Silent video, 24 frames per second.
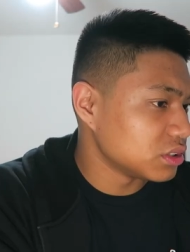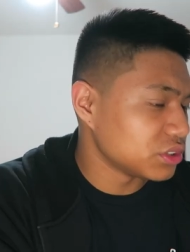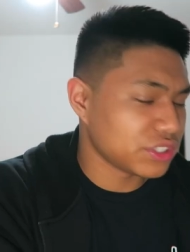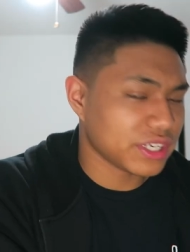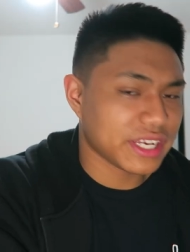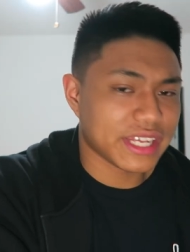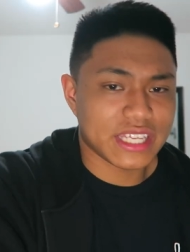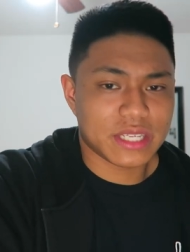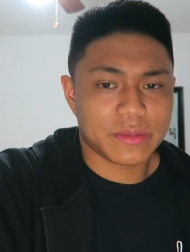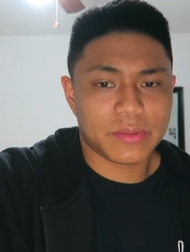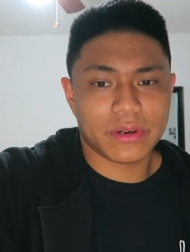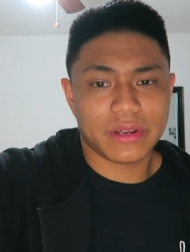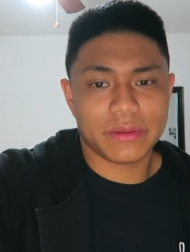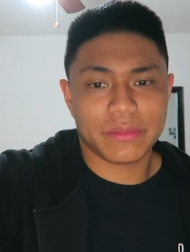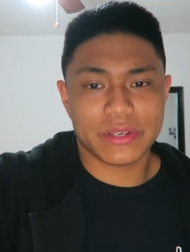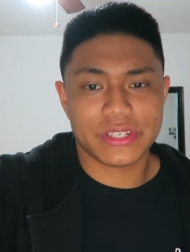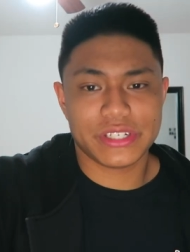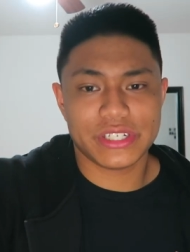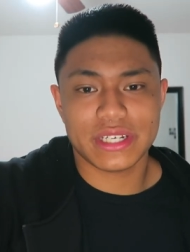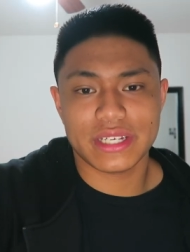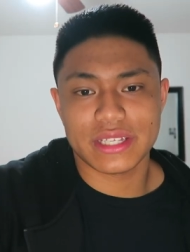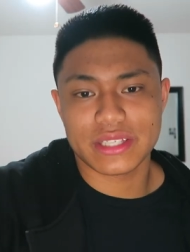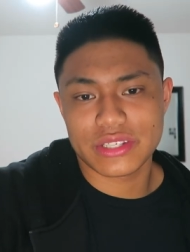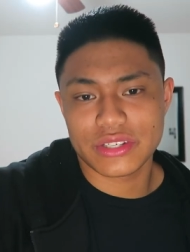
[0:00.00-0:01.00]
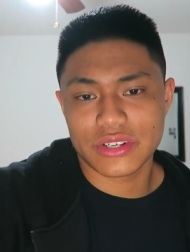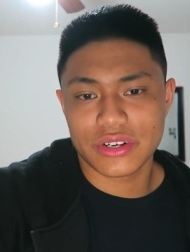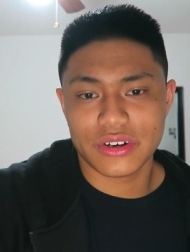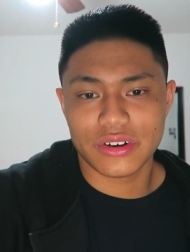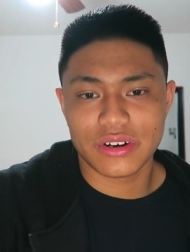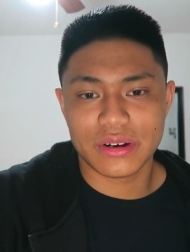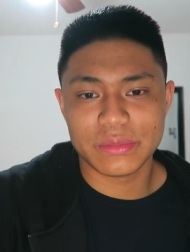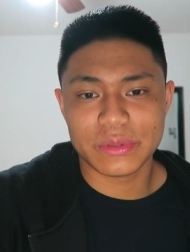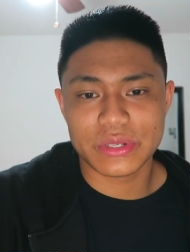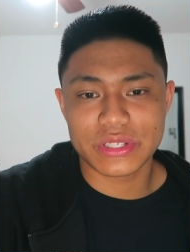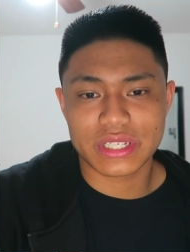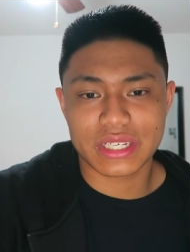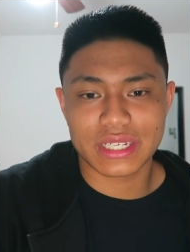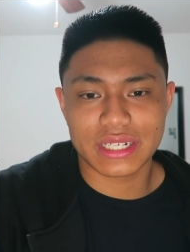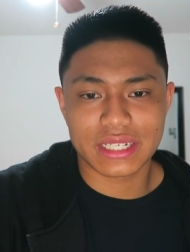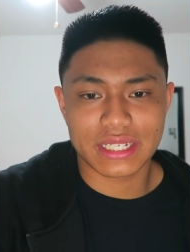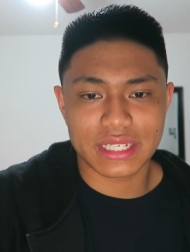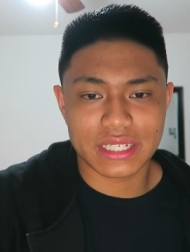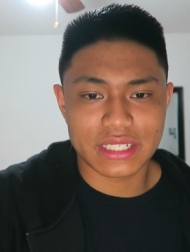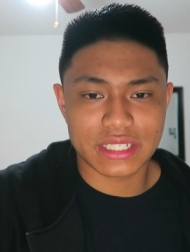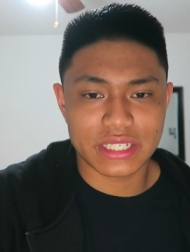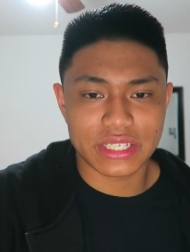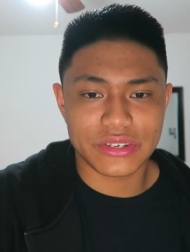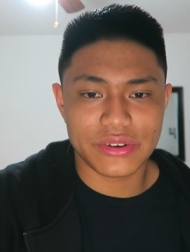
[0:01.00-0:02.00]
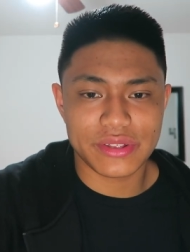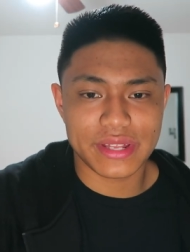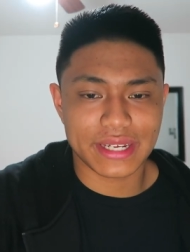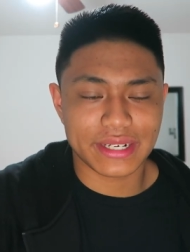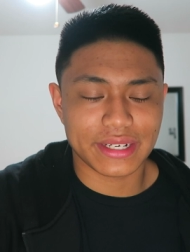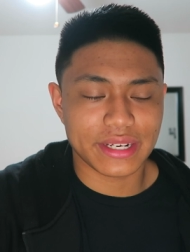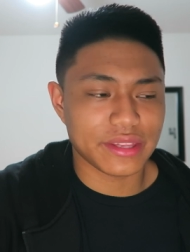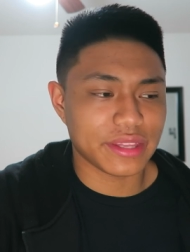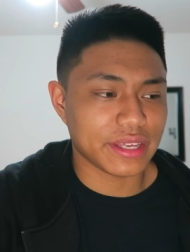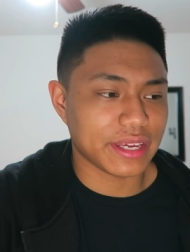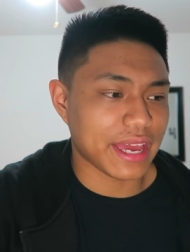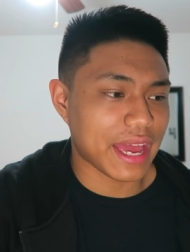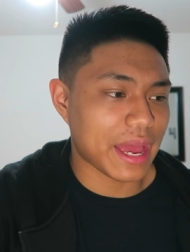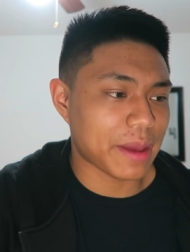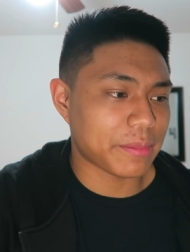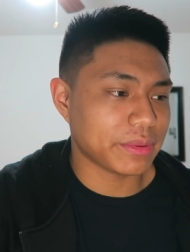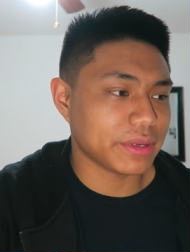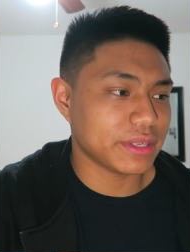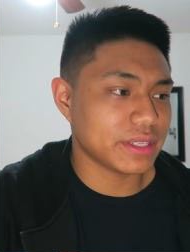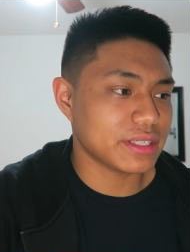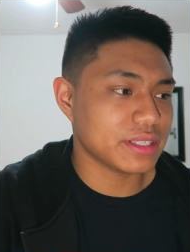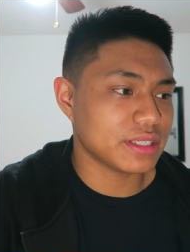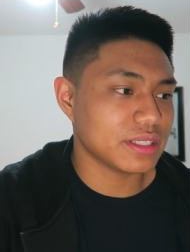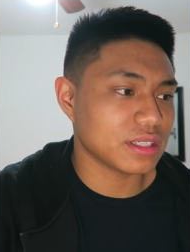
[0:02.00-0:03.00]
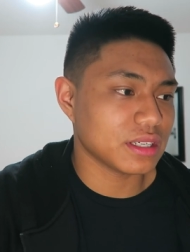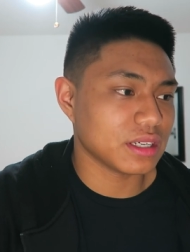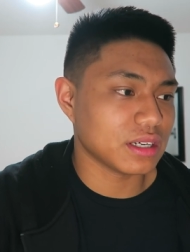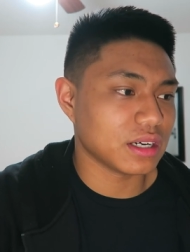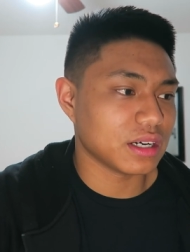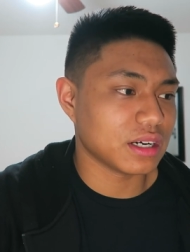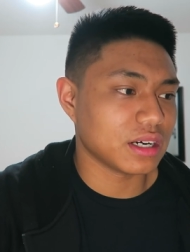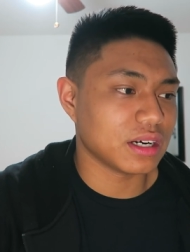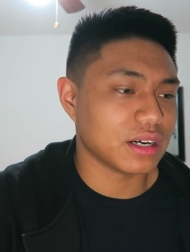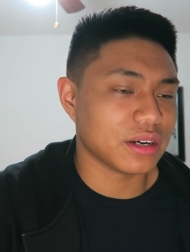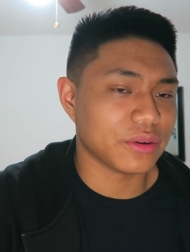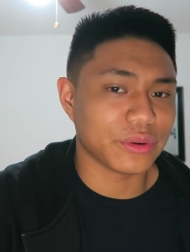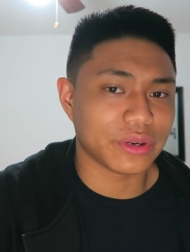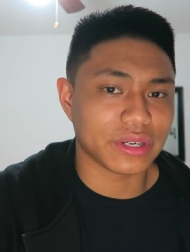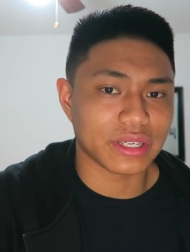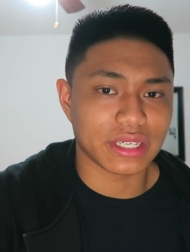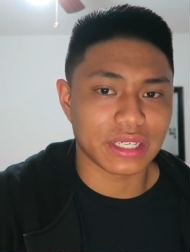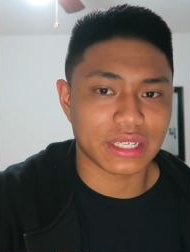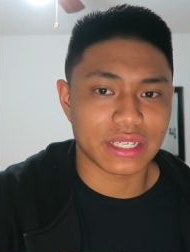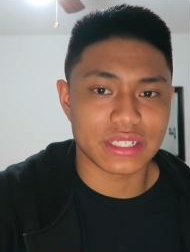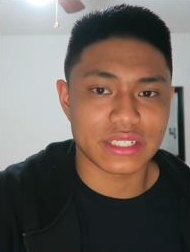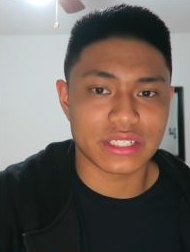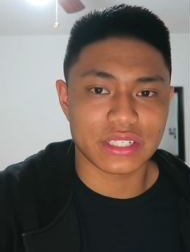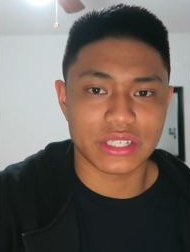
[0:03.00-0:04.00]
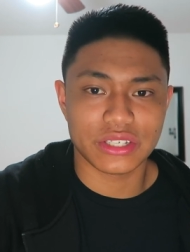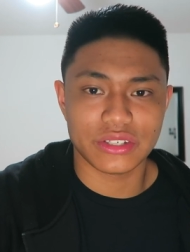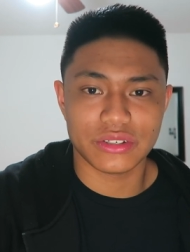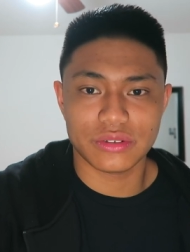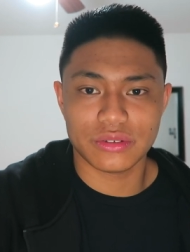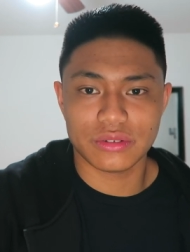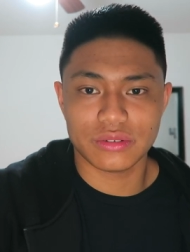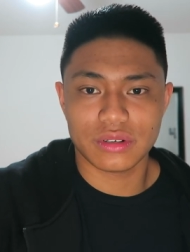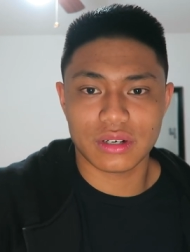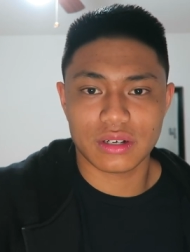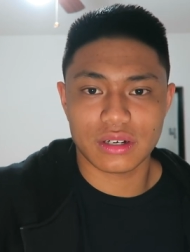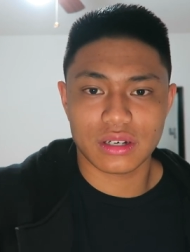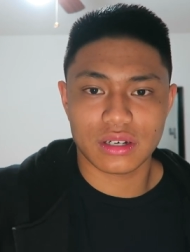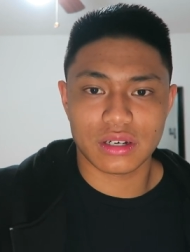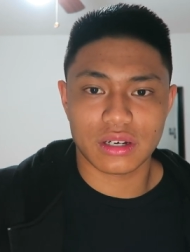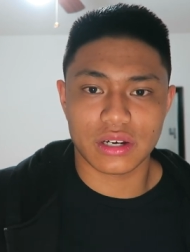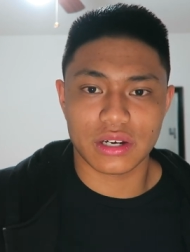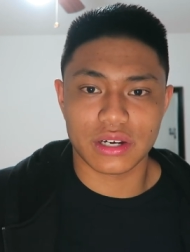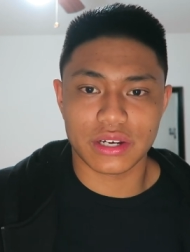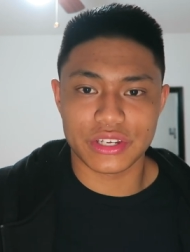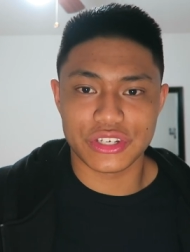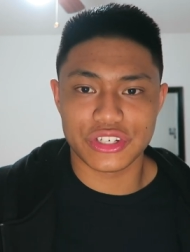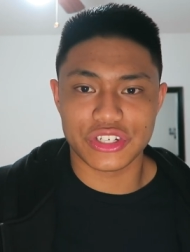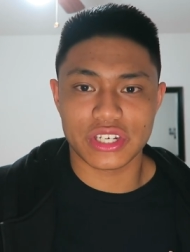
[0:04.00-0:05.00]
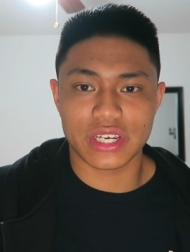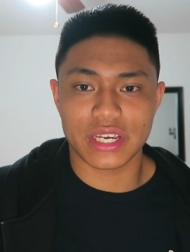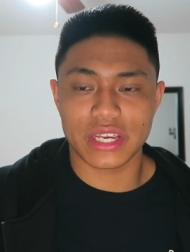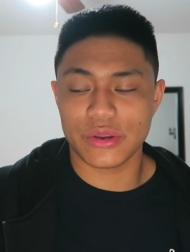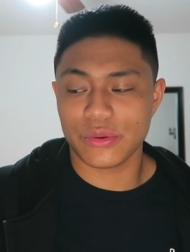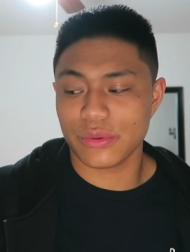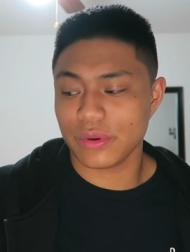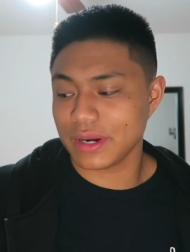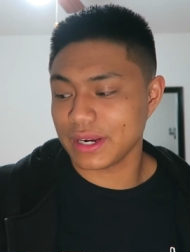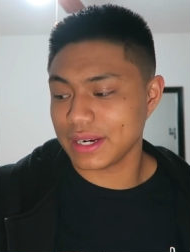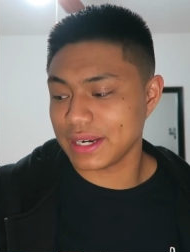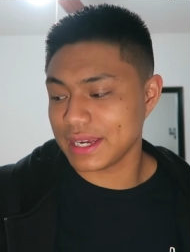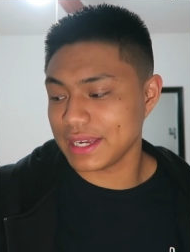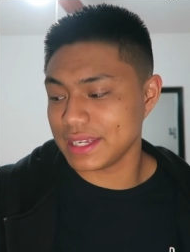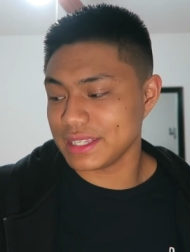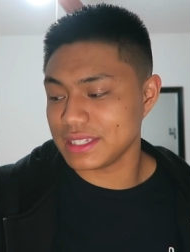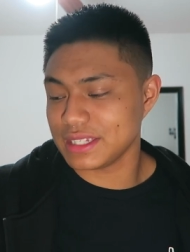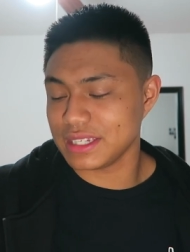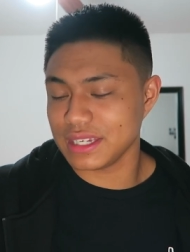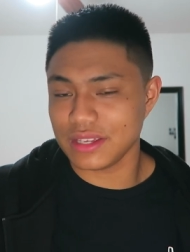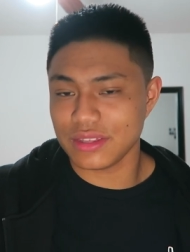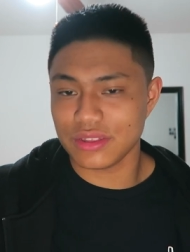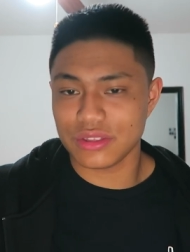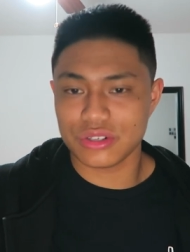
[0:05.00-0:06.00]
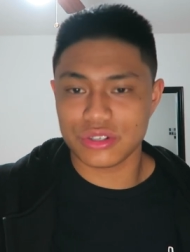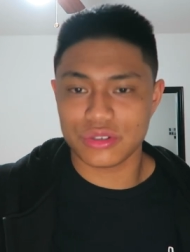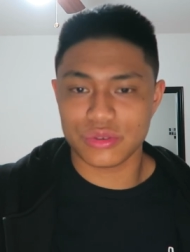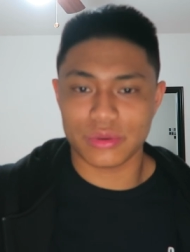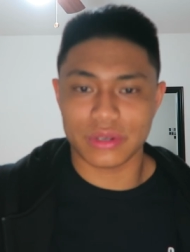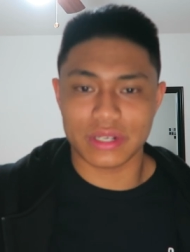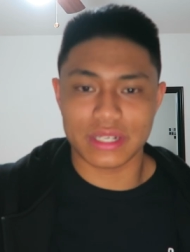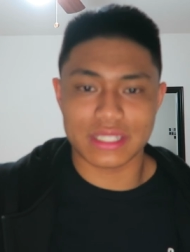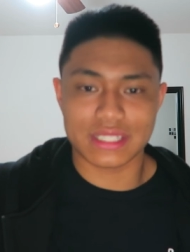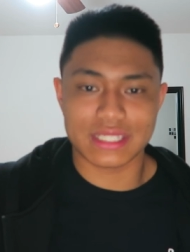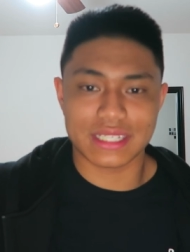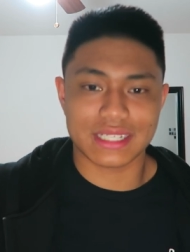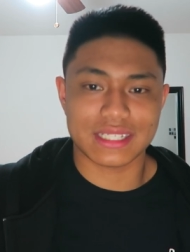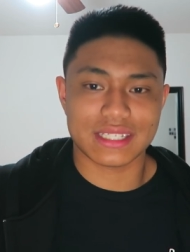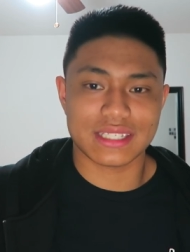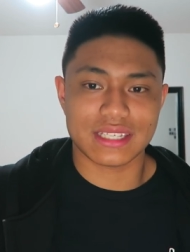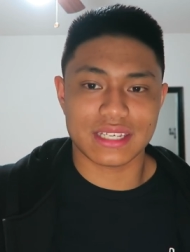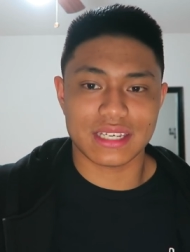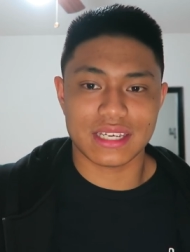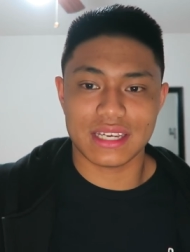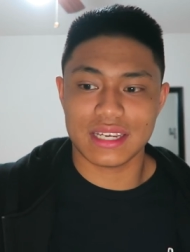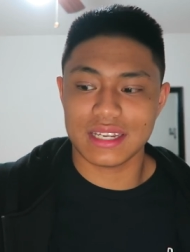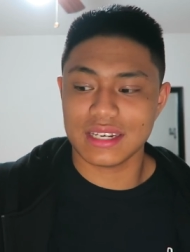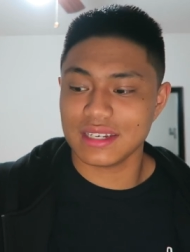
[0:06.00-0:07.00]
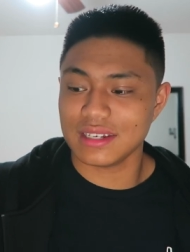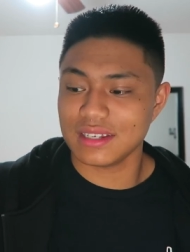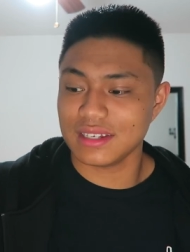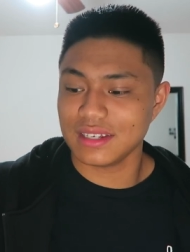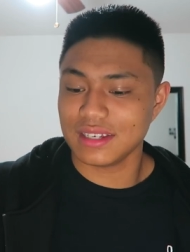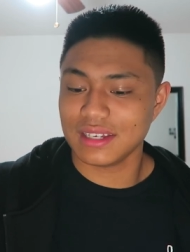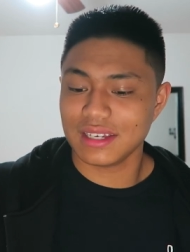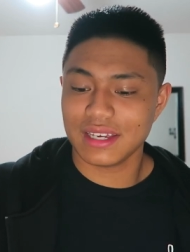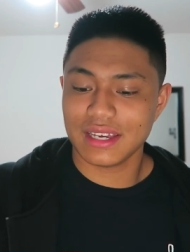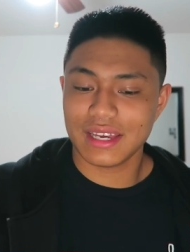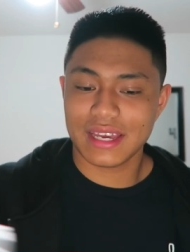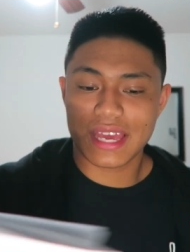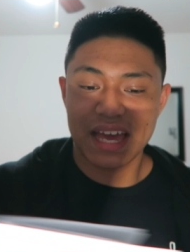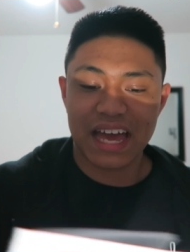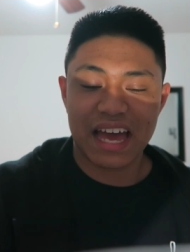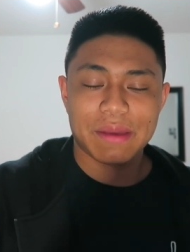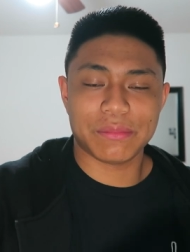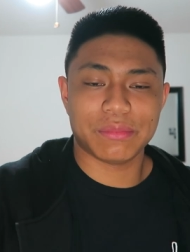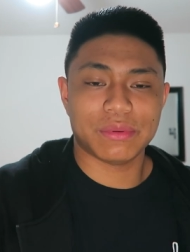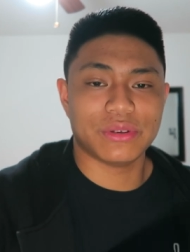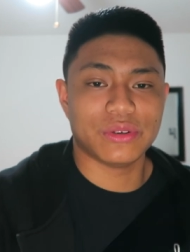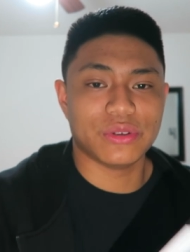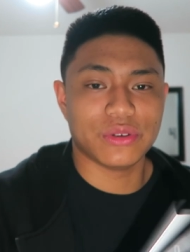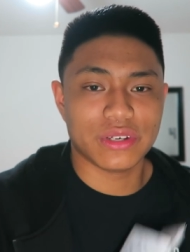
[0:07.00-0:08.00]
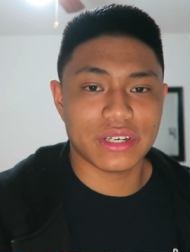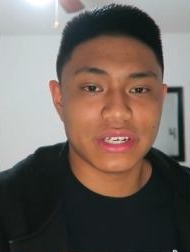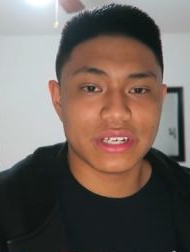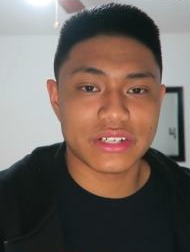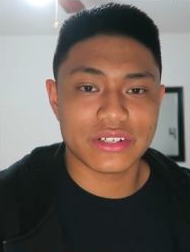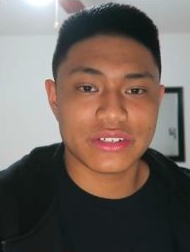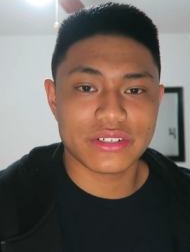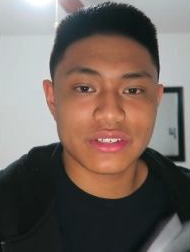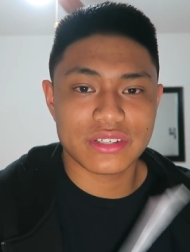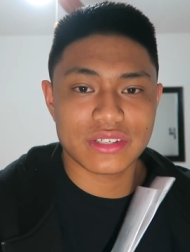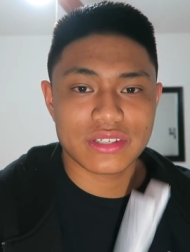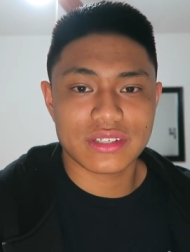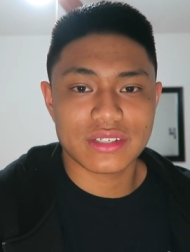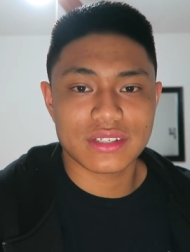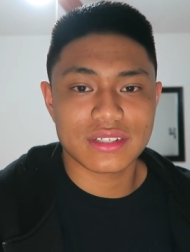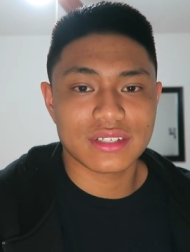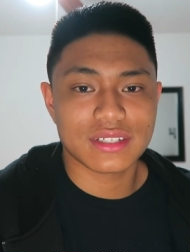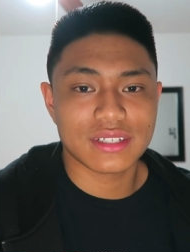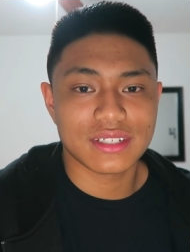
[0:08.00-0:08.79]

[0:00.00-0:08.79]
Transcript: So yeah, that's pretty much it. So I'm just gonna continue like nothing happened. We're gonna continue on January 19th, 2016. Happy New Year's.